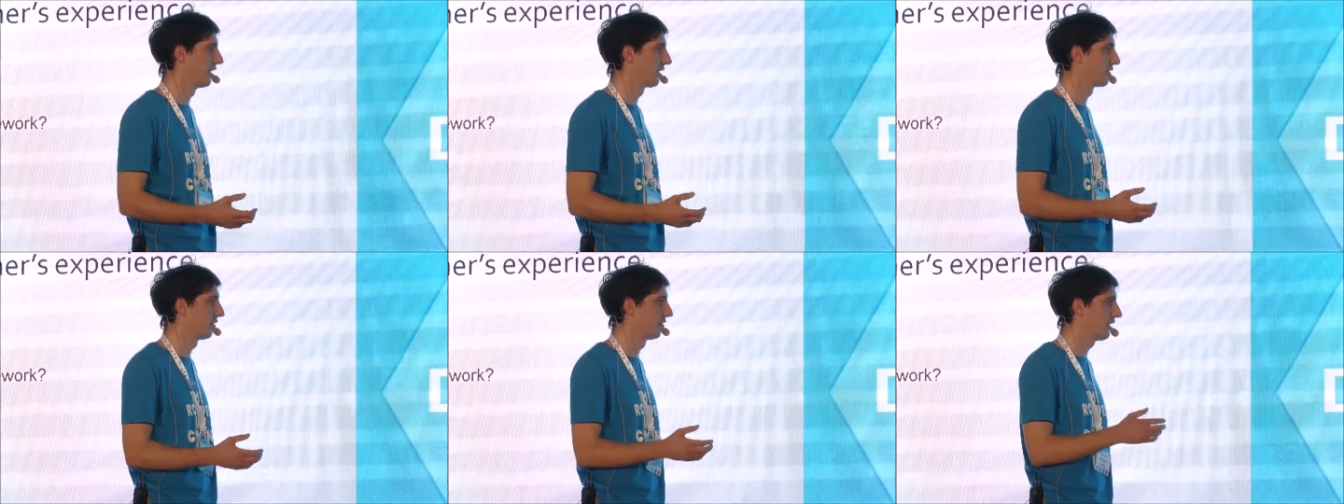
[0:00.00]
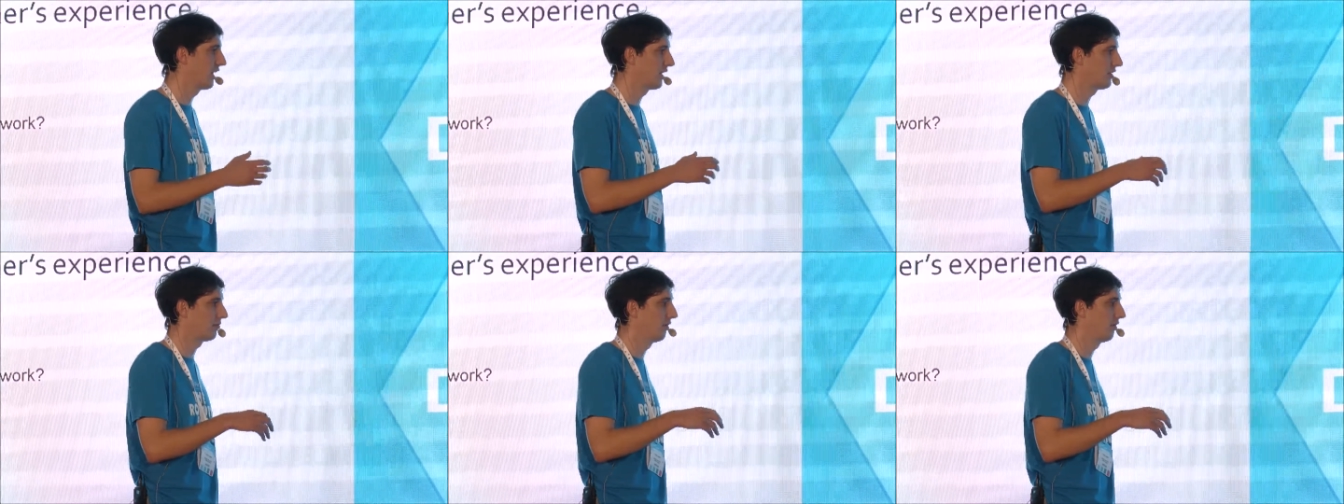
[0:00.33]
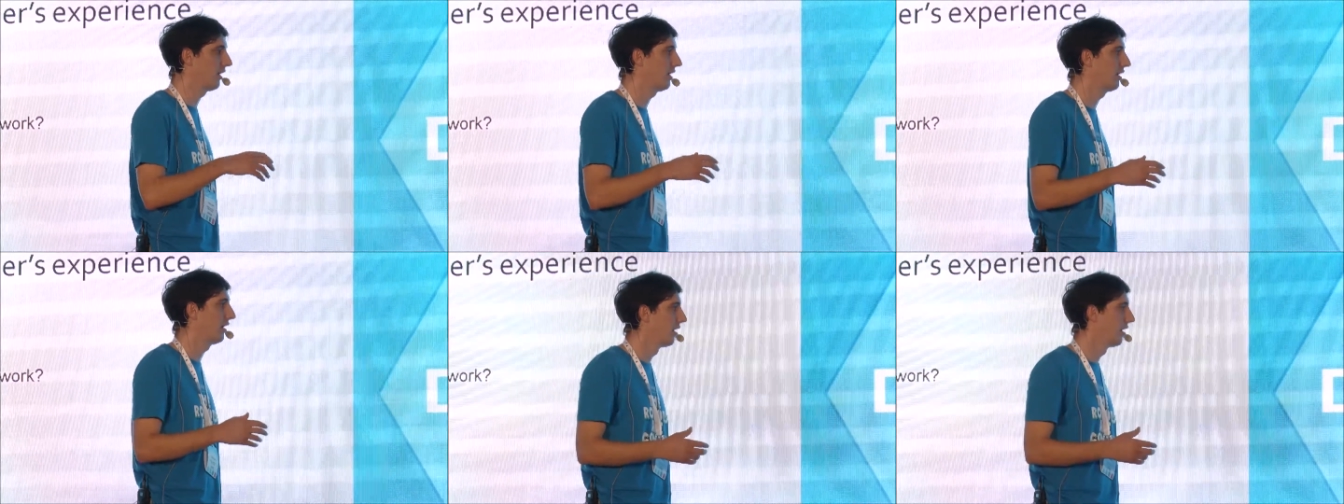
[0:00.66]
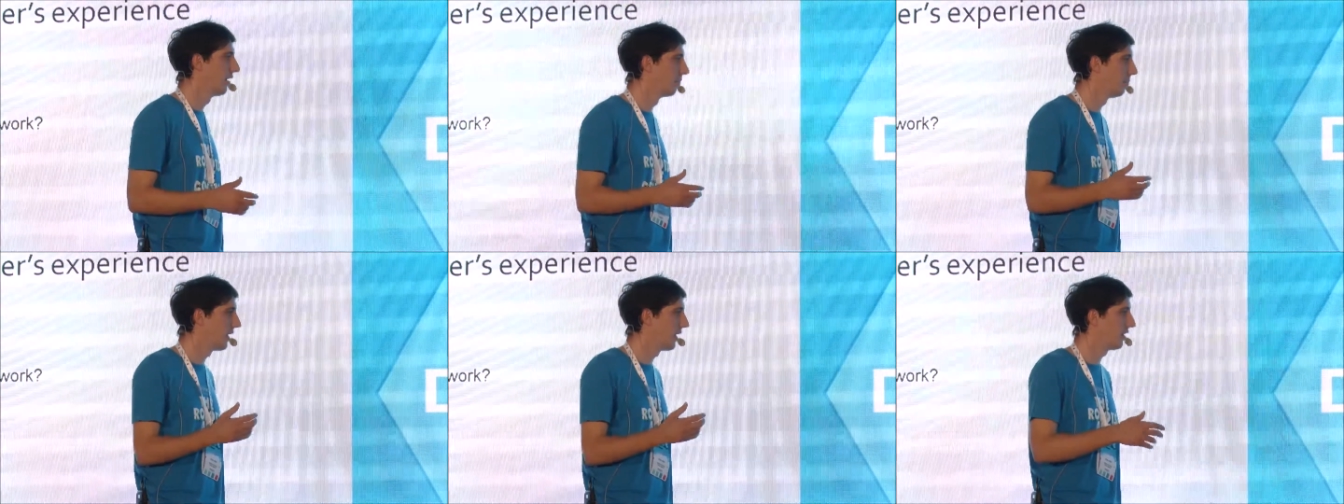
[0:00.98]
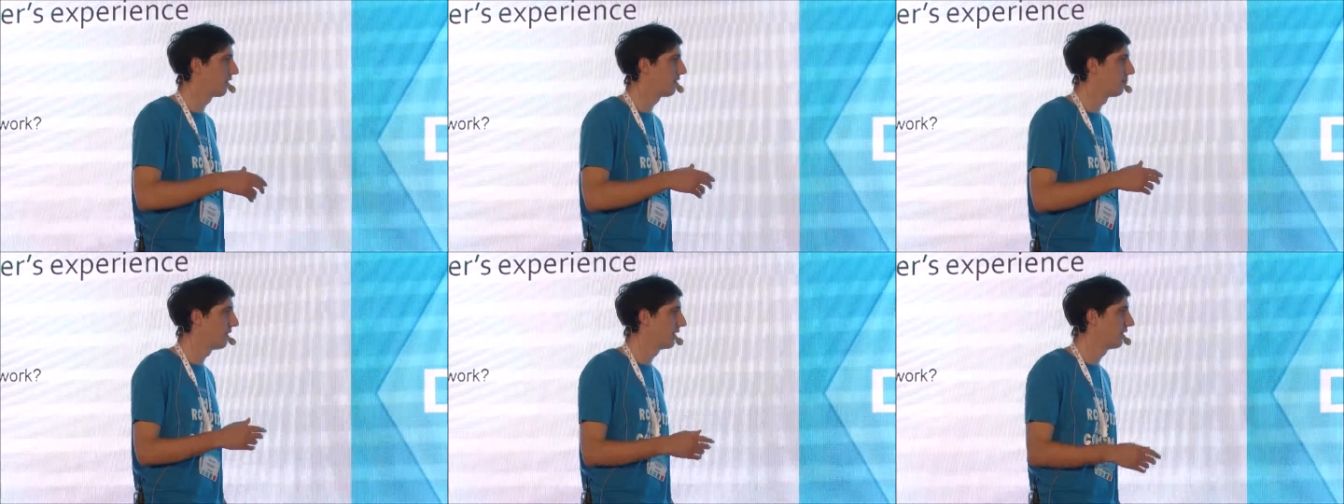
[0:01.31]
So that's why my
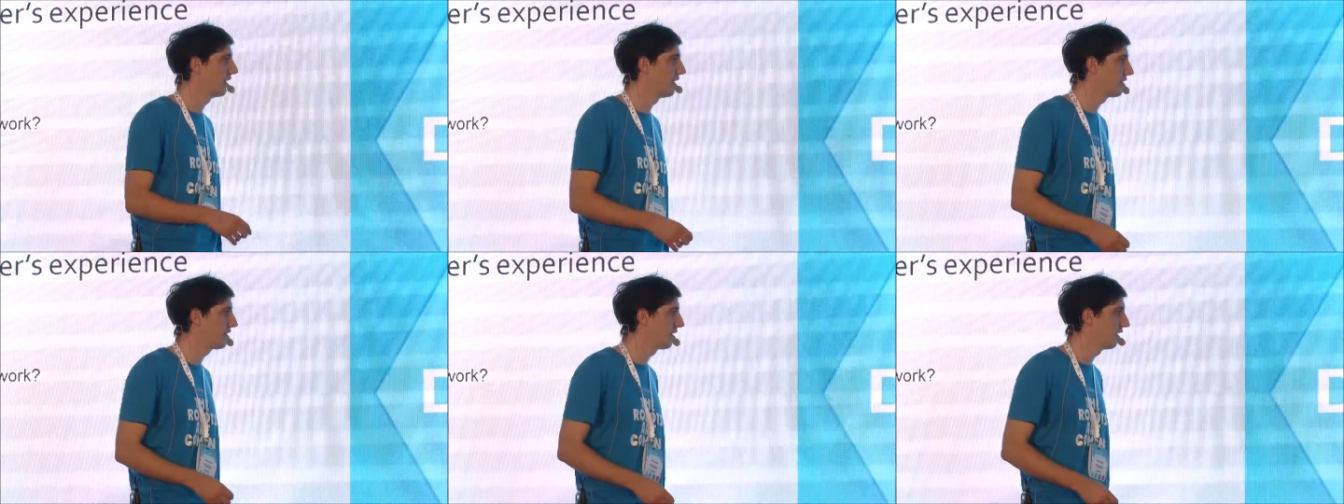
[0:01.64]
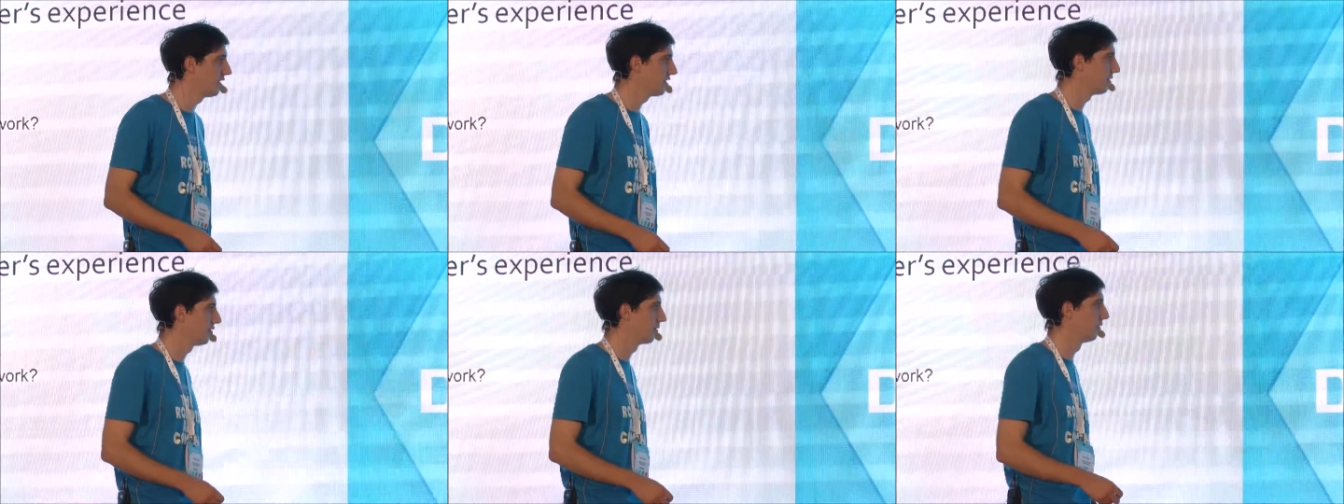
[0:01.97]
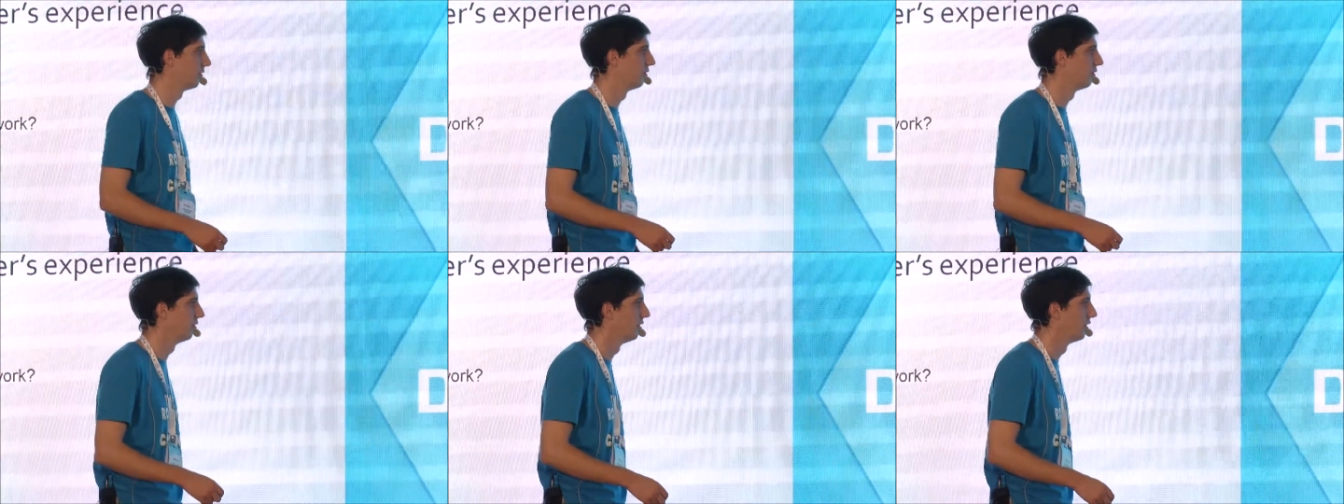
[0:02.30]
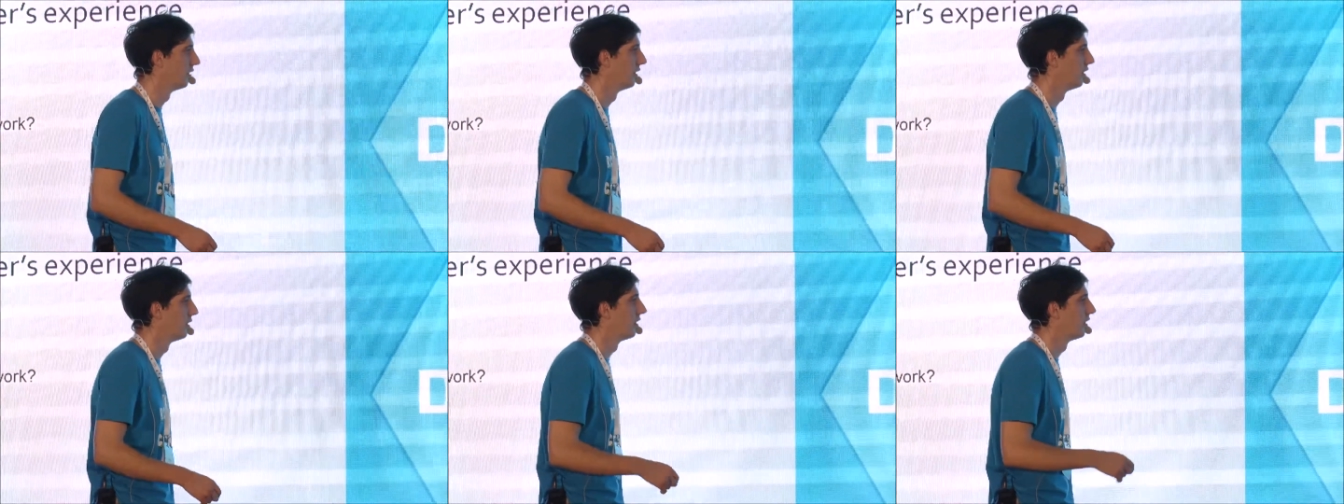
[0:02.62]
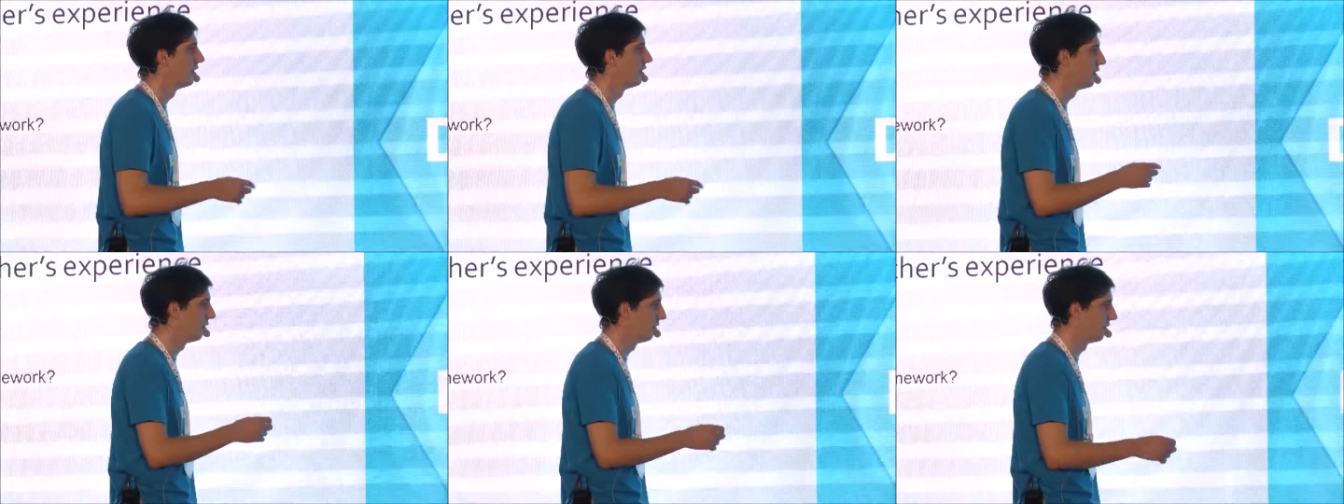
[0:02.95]
recommendation is to
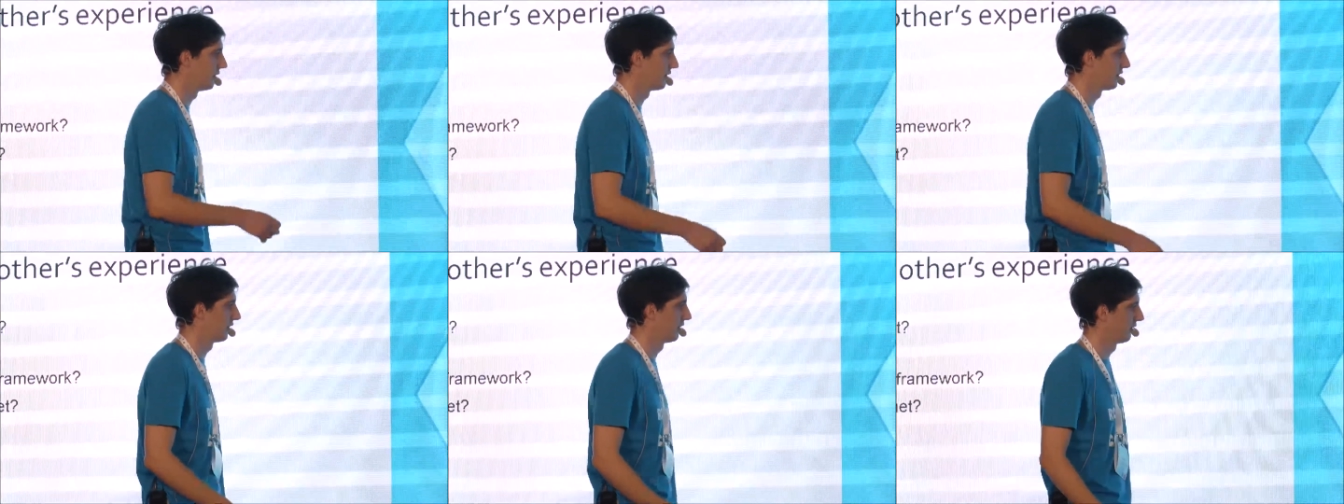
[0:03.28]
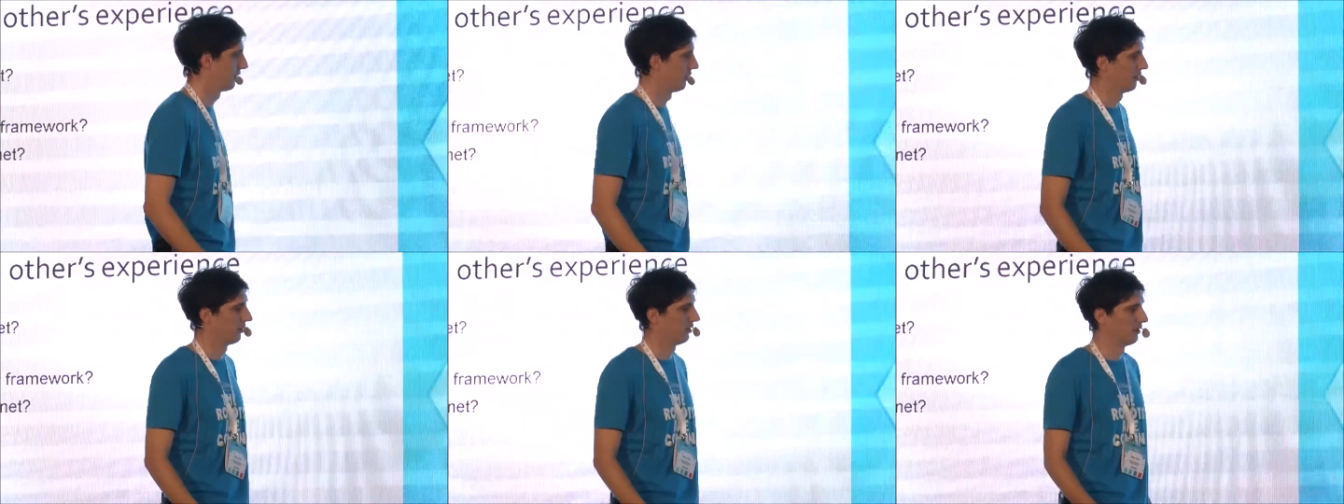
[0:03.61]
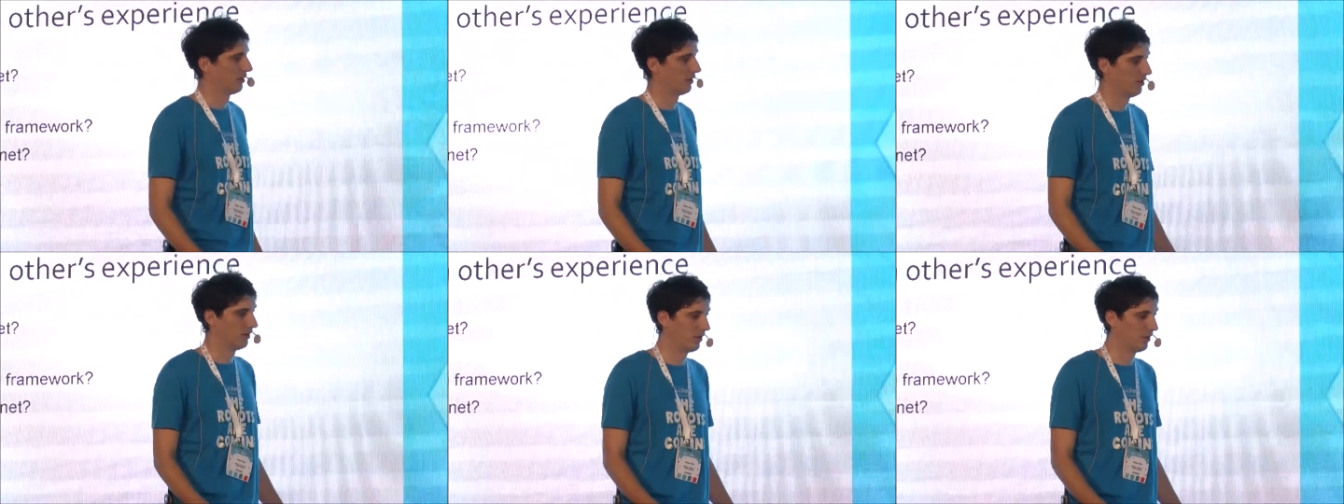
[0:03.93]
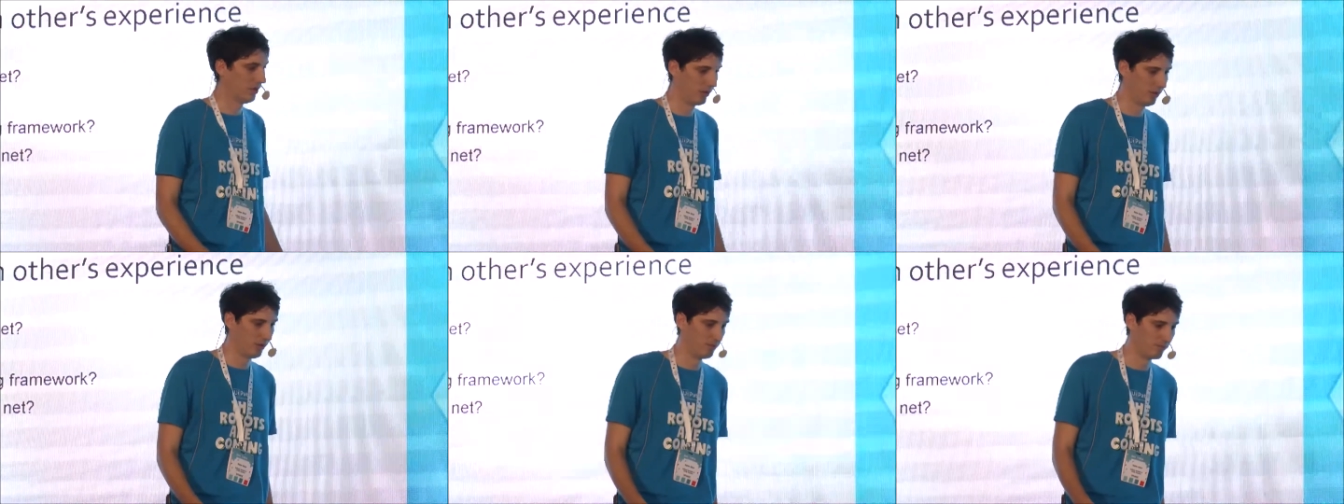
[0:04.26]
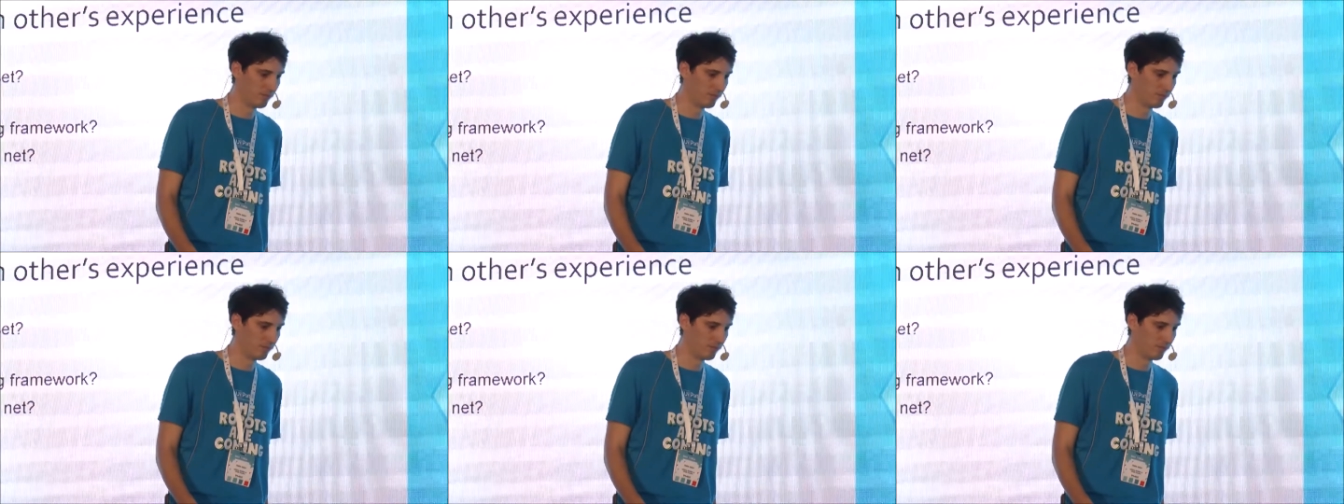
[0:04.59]
use the